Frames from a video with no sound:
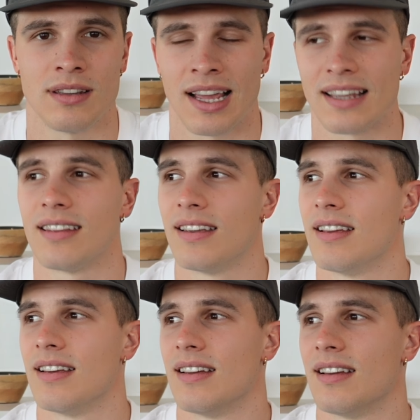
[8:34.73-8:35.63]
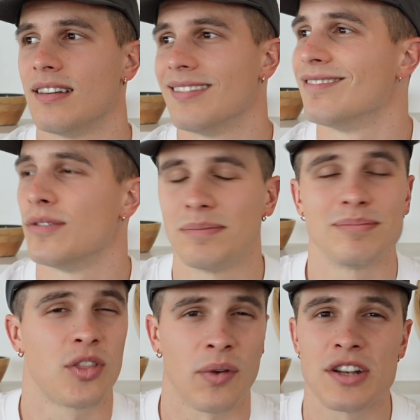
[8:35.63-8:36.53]
Like
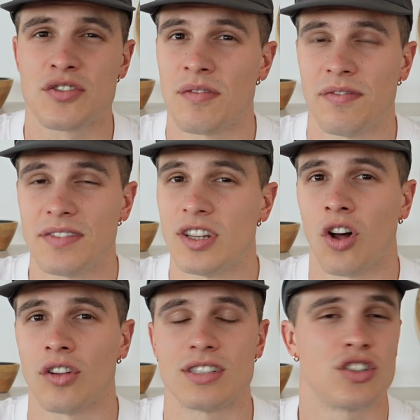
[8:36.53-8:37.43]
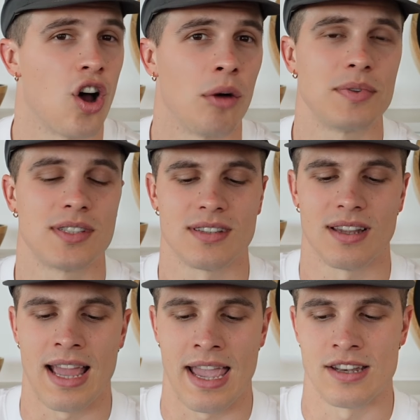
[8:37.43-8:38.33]
$350
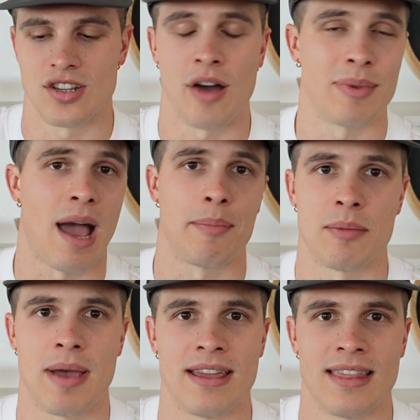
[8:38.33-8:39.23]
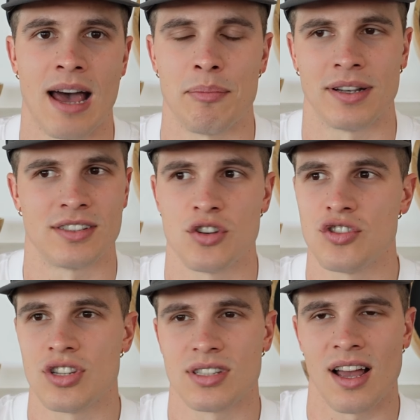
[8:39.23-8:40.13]
tops, and I'd be happy to pay that. But as soon
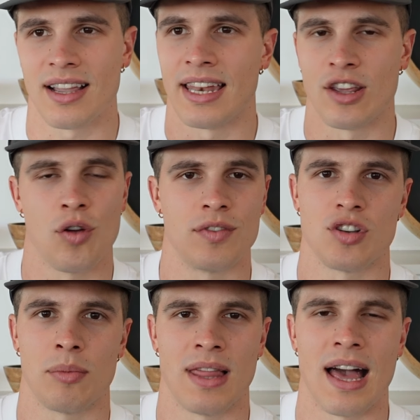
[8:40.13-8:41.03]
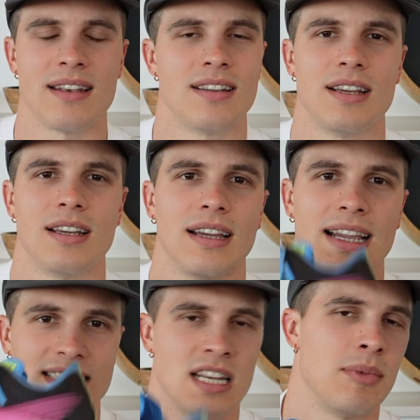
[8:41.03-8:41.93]
as you start getting over the top of that,
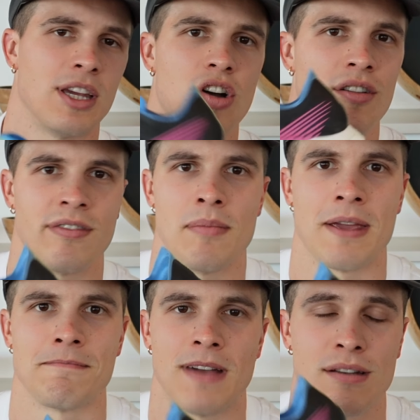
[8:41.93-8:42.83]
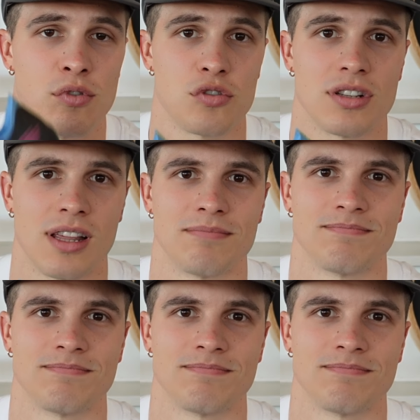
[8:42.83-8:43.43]
it's gonna be a con for me, unfortunately.